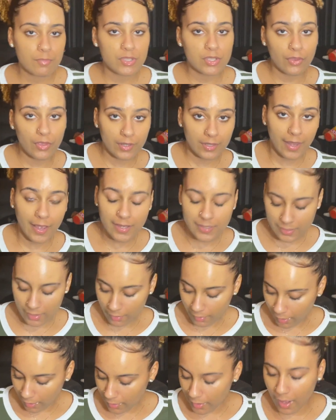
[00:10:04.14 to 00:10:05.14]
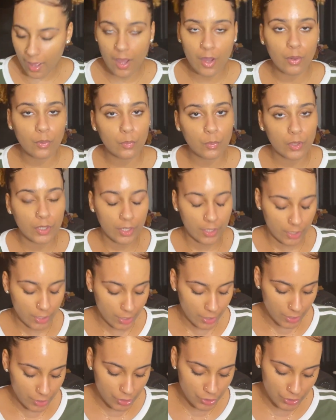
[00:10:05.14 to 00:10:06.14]
so the next thing I got were
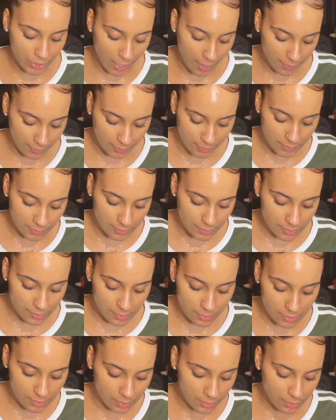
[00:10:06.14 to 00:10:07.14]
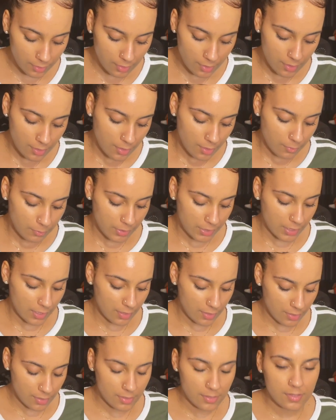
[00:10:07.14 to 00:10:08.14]
jackets
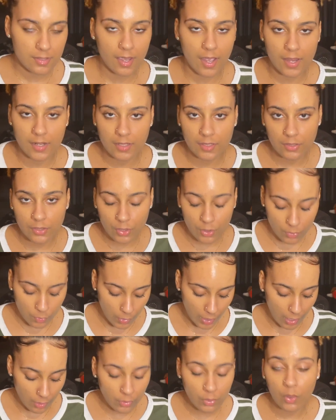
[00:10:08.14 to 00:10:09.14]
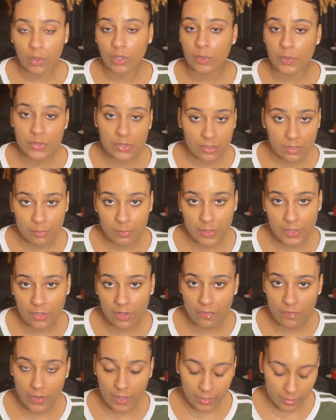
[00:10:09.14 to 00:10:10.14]
because I didn't know how cold it was gonna be
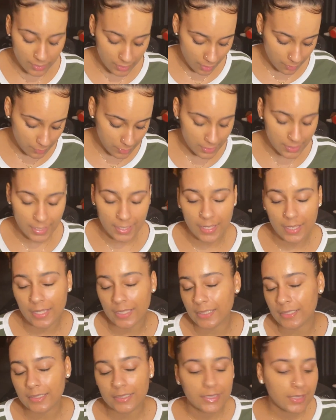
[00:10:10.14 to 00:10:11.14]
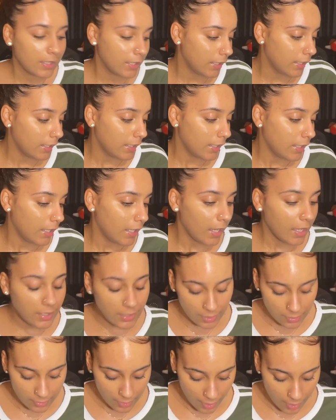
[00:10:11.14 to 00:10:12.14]
on Valentine's Day,
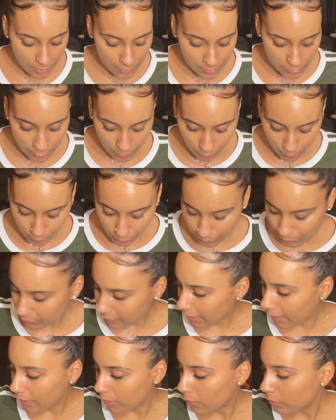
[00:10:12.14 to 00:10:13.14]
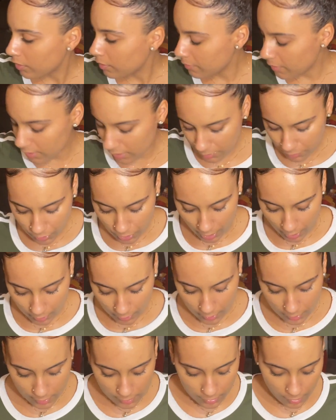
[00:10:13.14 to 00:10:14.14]
any of that. So I ordered me some
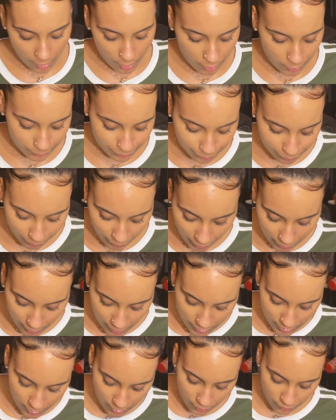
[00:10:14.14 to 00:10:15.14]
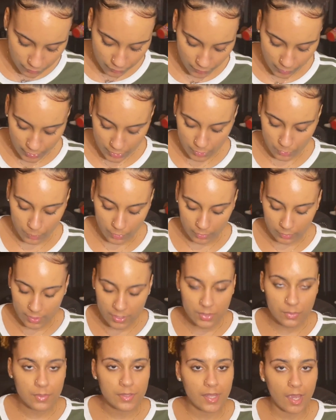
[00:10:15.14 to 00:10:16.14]
jackets now. This is the first one. This
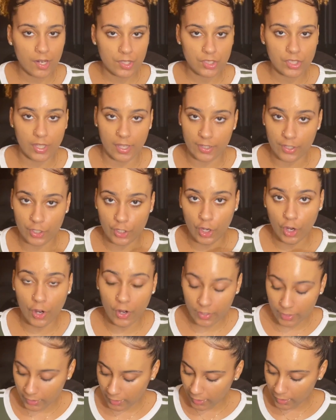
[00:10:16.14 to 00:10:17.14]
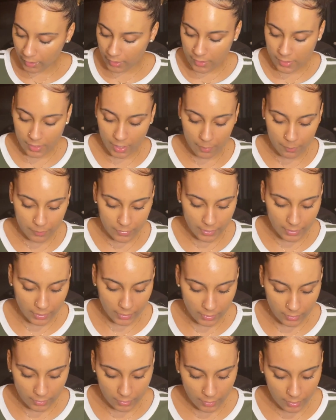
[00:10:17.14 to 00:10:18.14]
one's actually like a cardigan type
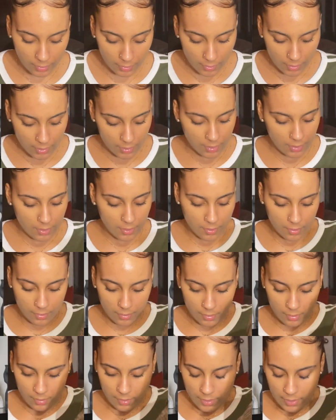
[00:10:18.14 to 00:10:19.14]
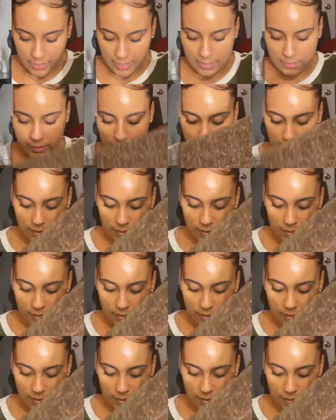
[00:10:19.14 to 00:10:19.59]
thing. And it